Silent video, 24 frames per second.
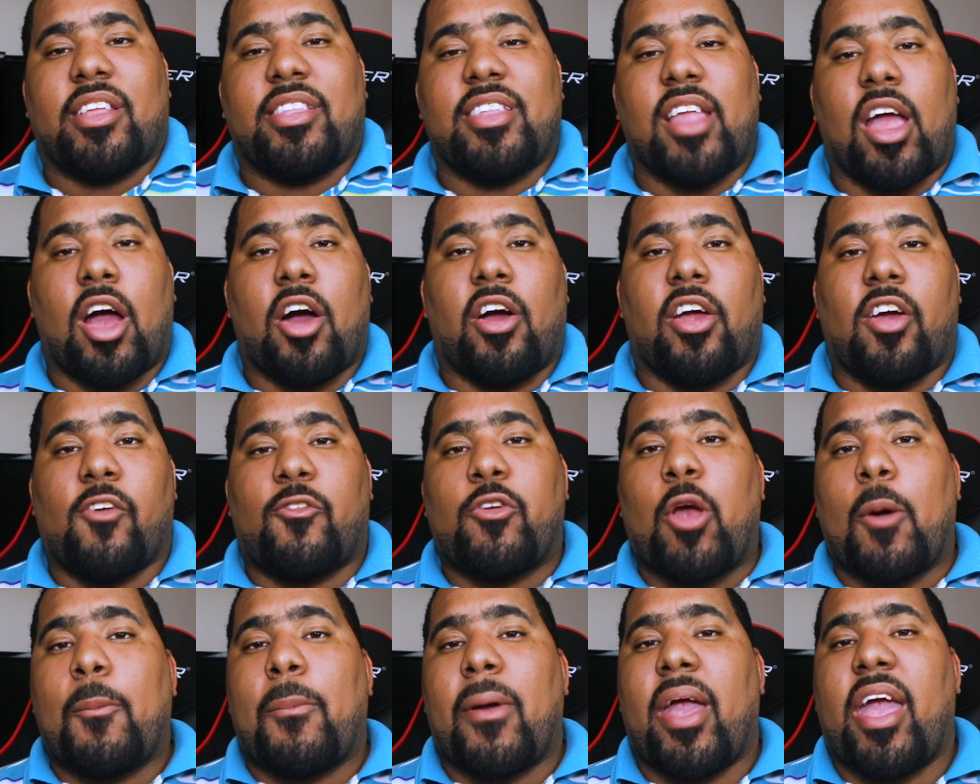Now, if
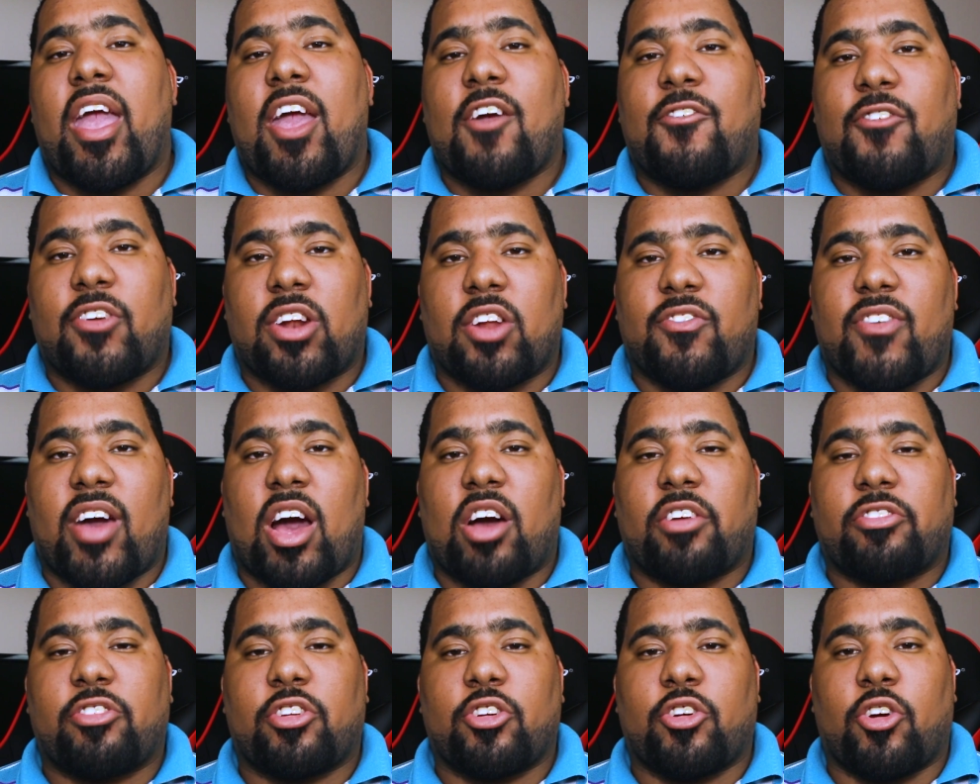you're paying for the
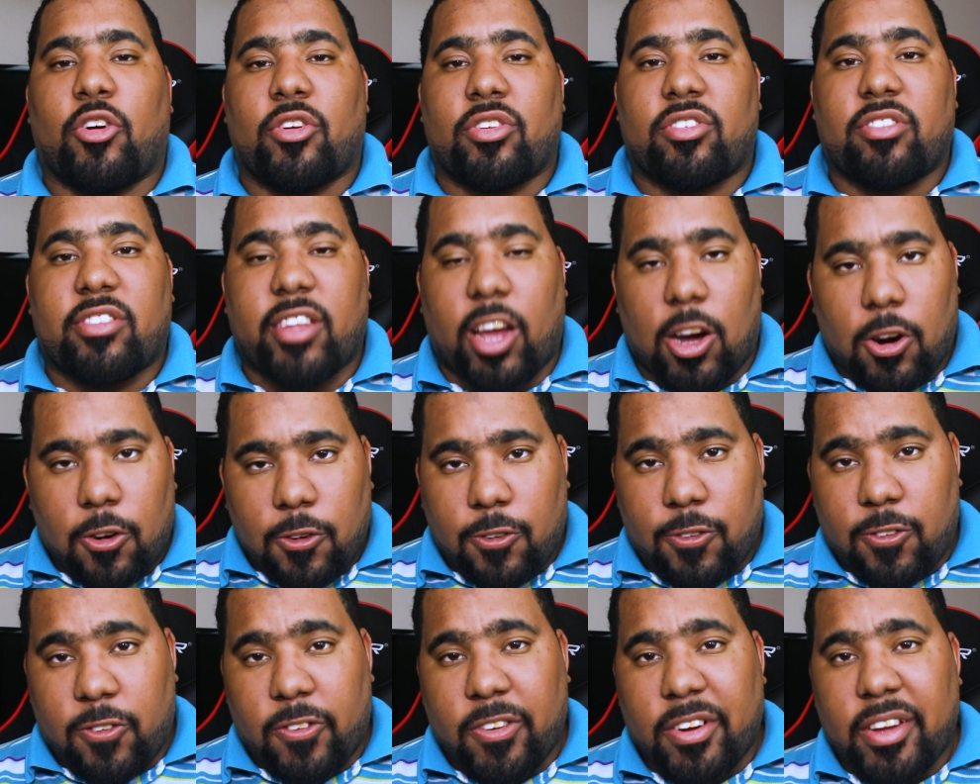voucher
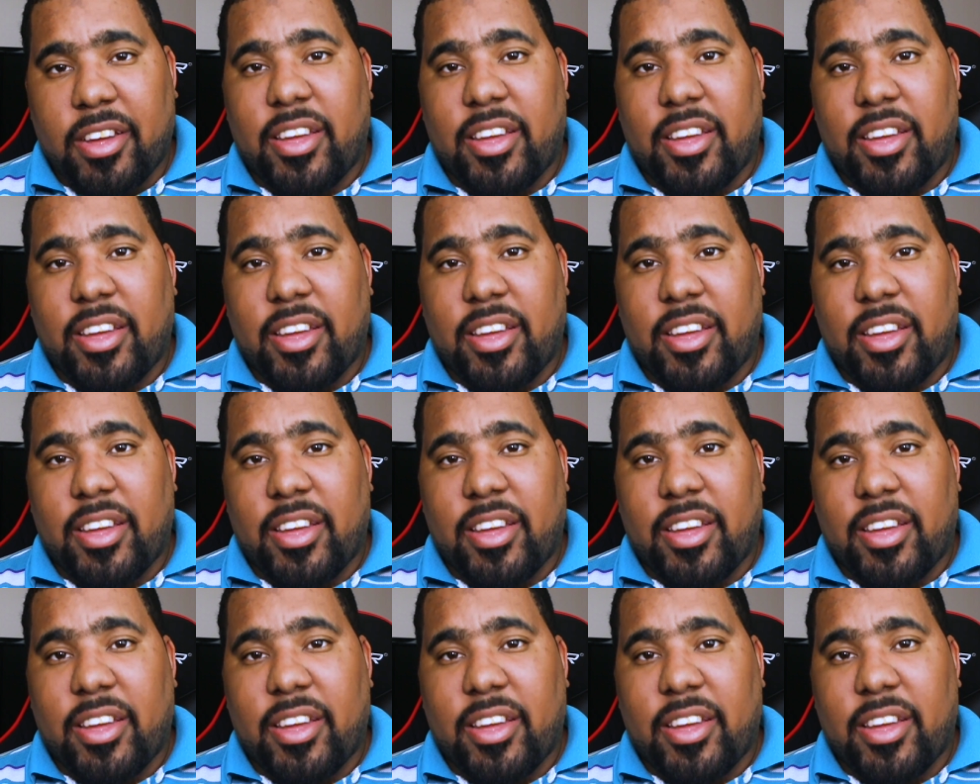yourself,